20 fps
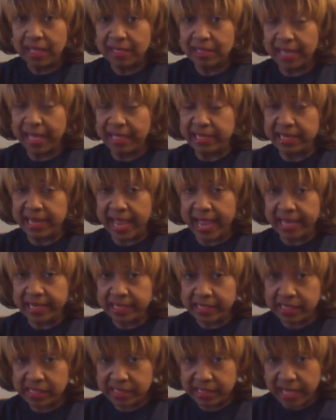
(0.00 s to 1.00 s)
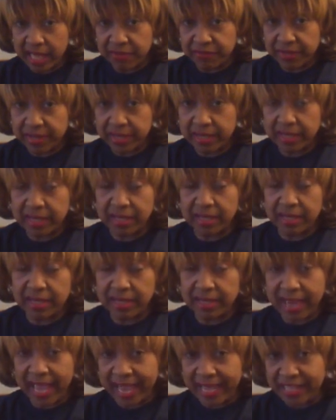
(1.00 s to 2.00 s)
like 97,
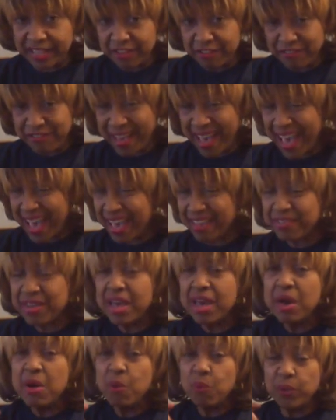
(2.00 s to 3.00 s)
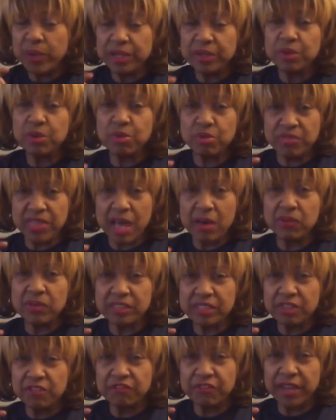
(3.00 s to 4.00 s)
95, we knew that
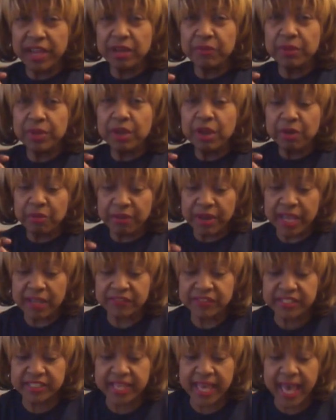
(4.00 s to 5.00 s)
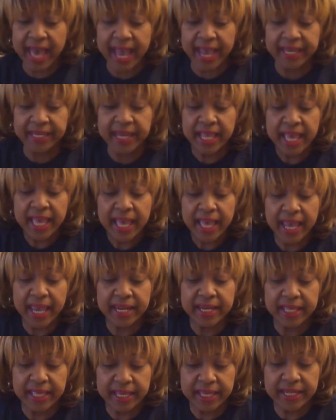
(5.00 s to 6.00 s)
was a very grave sign,
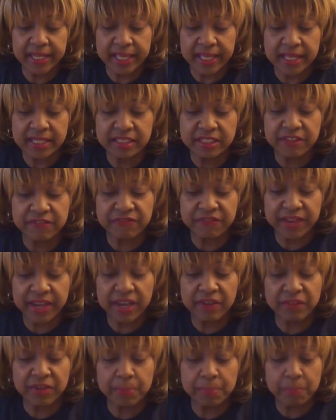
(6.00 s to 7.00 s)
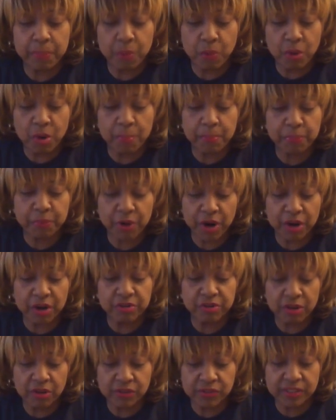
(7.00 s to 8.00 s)
and it is a very poor
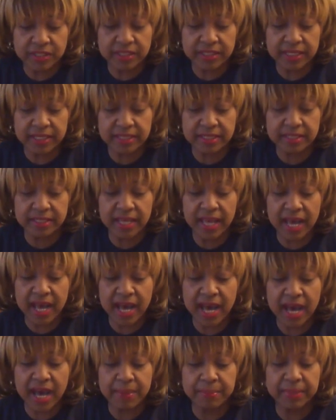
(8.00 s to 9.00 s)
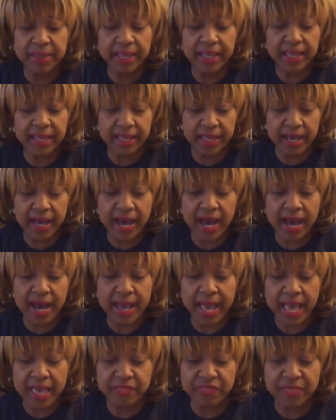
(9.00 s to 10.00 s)
prognosis at
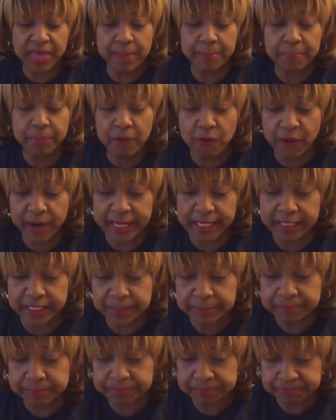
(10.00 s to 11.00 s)
that point.